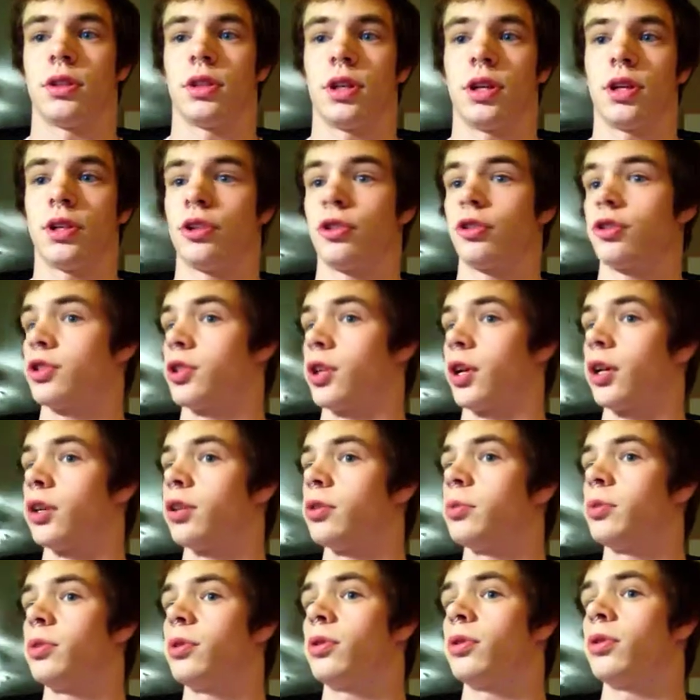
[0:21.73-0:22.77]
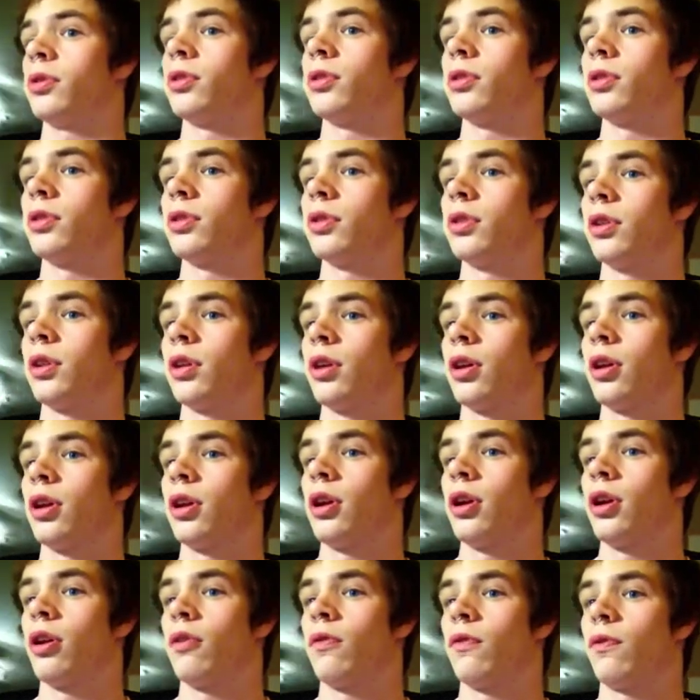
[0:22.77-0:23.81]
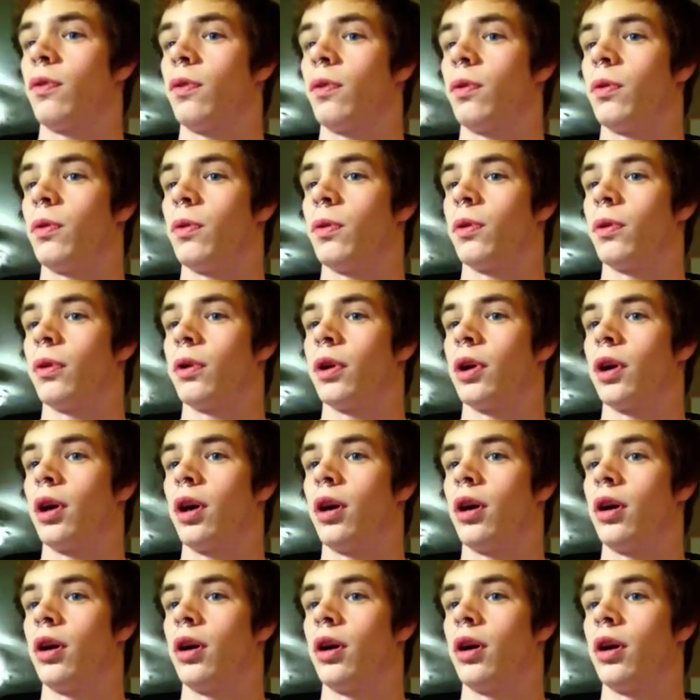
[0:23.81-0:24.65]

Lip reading: understandable for